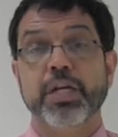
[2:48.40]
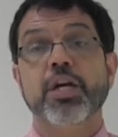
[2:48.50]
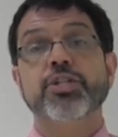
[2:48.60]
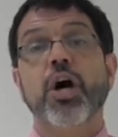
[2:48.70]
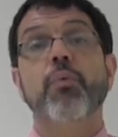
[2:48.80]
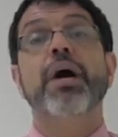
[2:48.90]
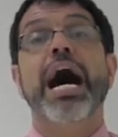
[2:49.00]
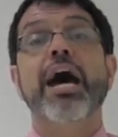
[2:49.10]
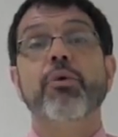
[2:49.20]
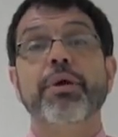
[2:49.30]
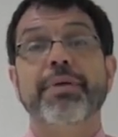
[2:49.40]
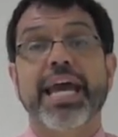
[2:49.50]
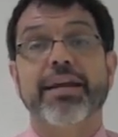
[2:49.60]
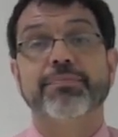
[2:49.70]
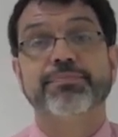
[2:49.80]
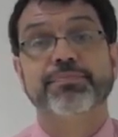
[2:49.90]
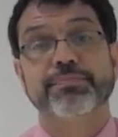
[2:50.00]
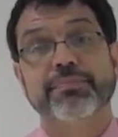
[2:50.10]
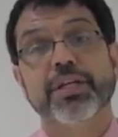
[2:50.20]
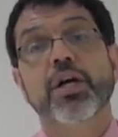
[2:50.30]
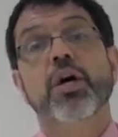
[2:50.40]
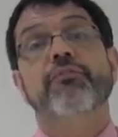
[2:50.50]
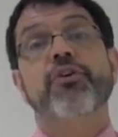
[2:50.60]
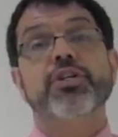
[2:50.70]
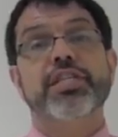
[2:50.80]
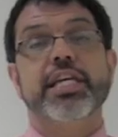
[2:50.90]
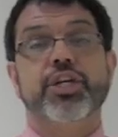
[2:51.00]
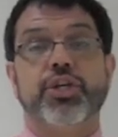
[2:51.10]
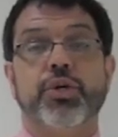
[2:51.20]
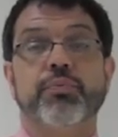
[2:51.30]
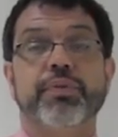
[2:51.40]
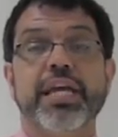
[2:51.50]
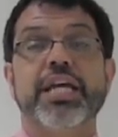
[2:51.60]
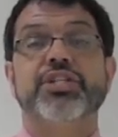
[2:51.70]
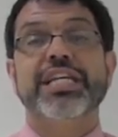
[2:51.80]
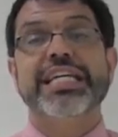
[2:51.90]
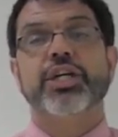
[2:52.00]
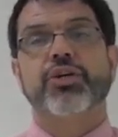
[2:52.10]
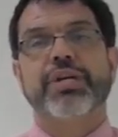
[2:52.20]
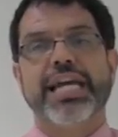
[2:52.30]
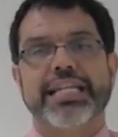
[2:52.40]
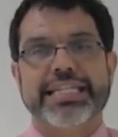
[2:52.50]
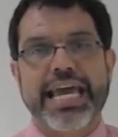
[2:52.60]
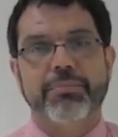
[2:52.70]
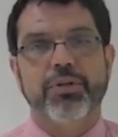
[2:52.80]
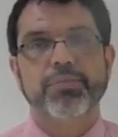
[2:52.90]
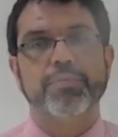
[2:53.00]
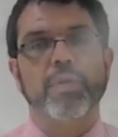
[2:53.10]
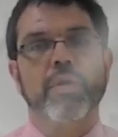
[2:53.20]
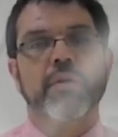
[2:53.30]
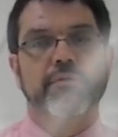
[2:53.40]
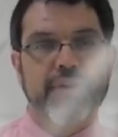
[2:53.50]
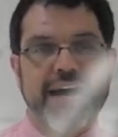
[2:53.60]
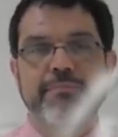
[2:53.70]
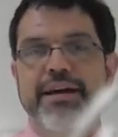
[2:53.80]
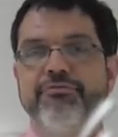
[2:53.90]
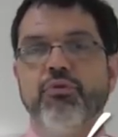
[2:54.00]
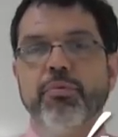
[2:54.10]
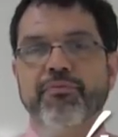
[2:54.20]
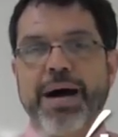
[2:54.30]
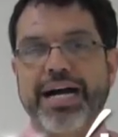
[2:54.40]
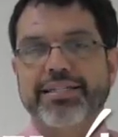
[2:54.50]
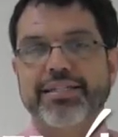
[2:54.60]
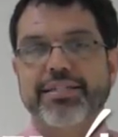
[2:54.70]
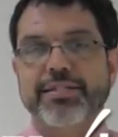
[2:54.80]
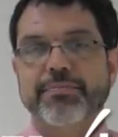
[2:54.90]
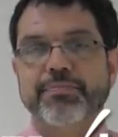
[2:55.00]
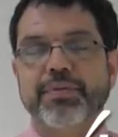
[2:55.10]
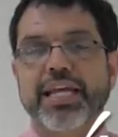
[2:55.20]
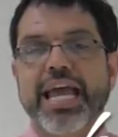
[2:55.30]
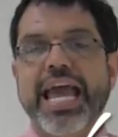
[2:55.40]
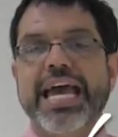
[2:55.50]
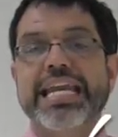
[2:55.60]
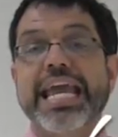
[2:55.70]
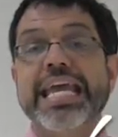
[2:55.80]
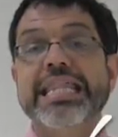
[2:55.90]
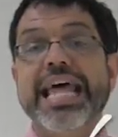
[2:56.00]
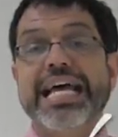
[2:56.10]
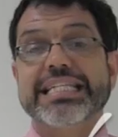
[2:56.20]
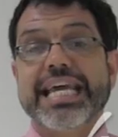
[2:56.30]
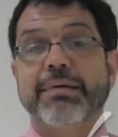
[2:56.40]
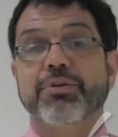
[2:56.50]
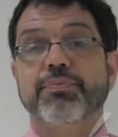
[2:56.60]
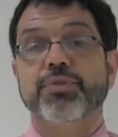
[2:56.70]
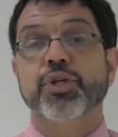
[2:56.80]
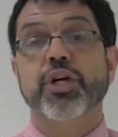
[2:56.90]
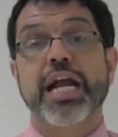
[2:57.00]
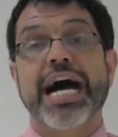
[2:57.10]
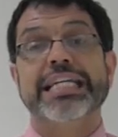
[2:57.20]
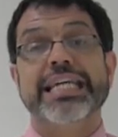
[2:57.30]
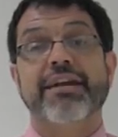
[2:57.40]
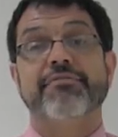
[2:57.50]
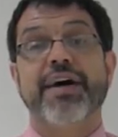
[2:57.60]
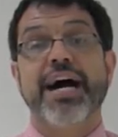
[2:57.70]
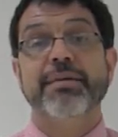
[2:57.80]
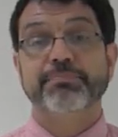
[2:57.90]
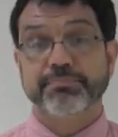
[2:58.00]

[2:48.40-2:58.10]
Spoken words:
So how do we begin? First thing you do is you need to create a table, 5x4 boxes. And in that table, you're going to identify